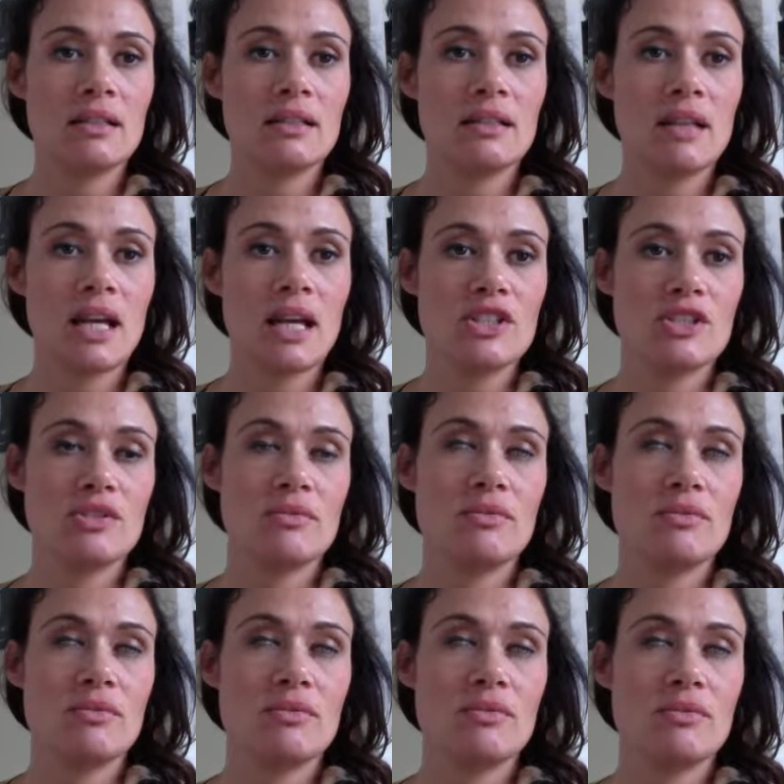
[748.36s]
I
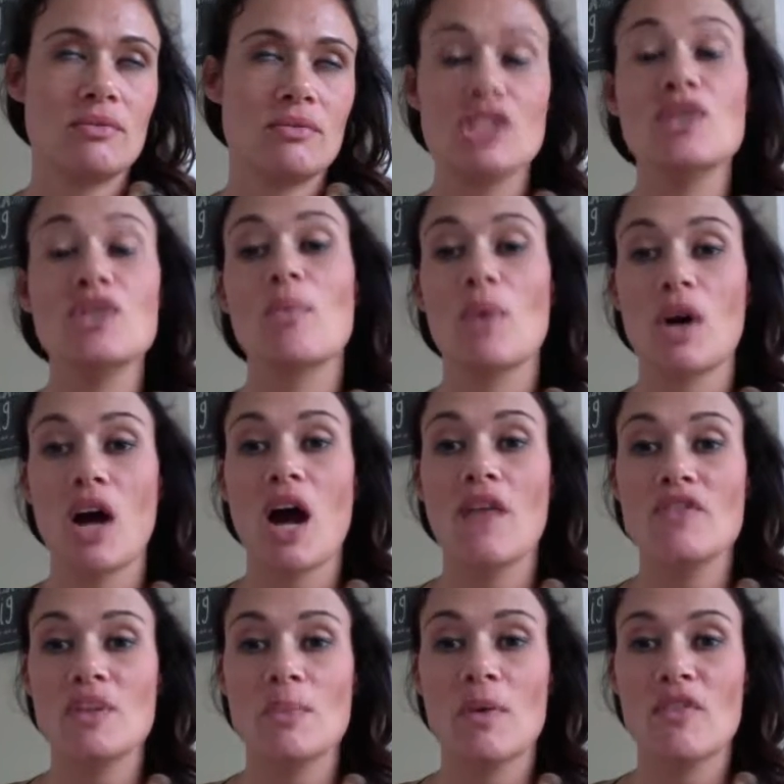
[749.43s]
need to do it more
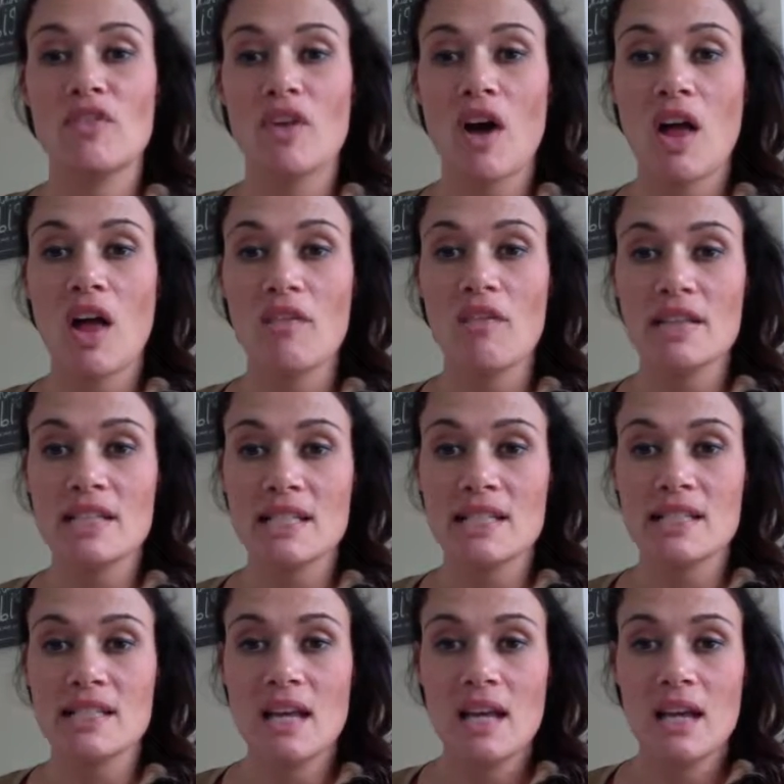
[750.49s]
often, but for all of us,
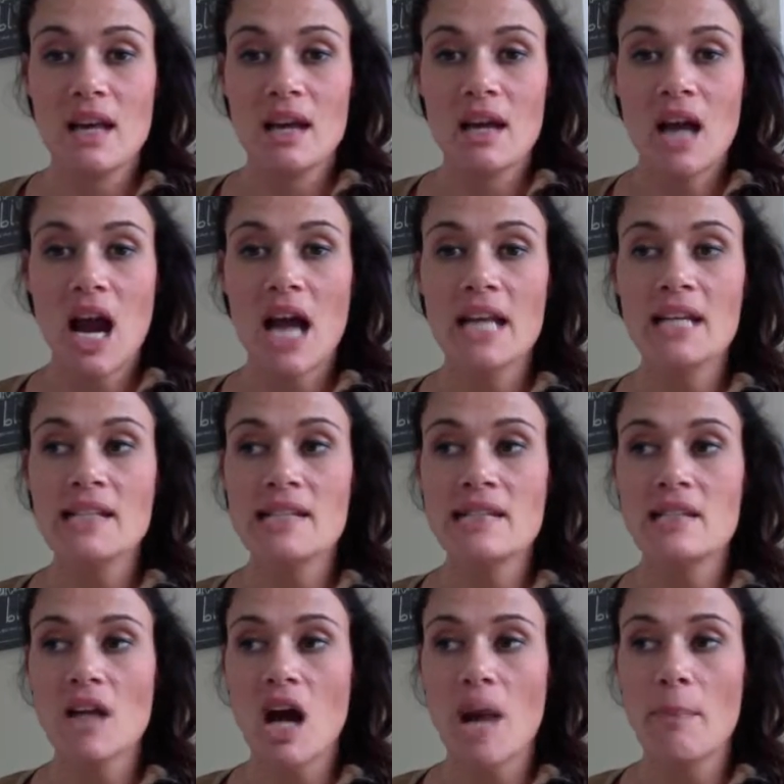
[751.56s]
is kind of
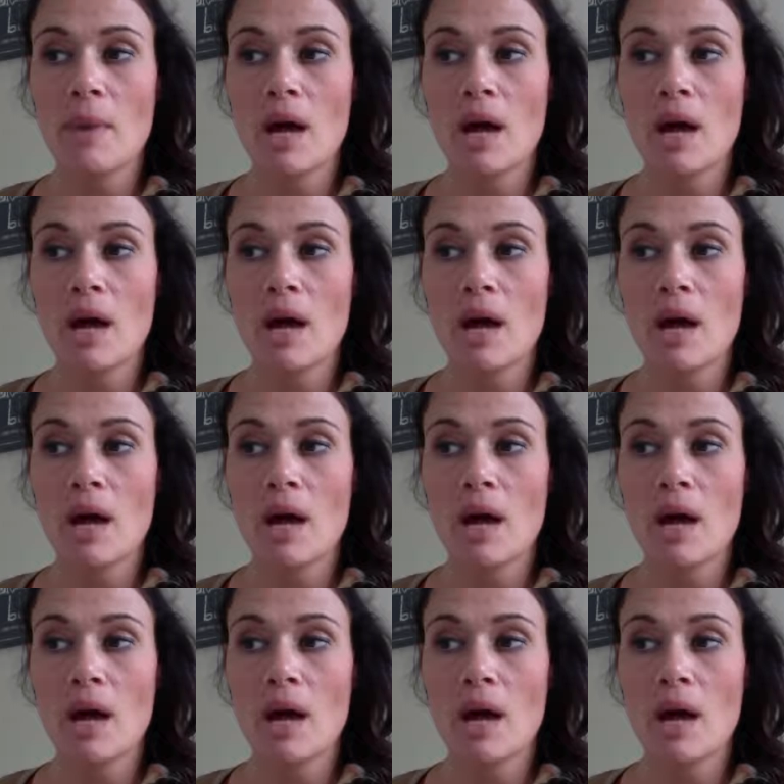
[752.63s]
stop.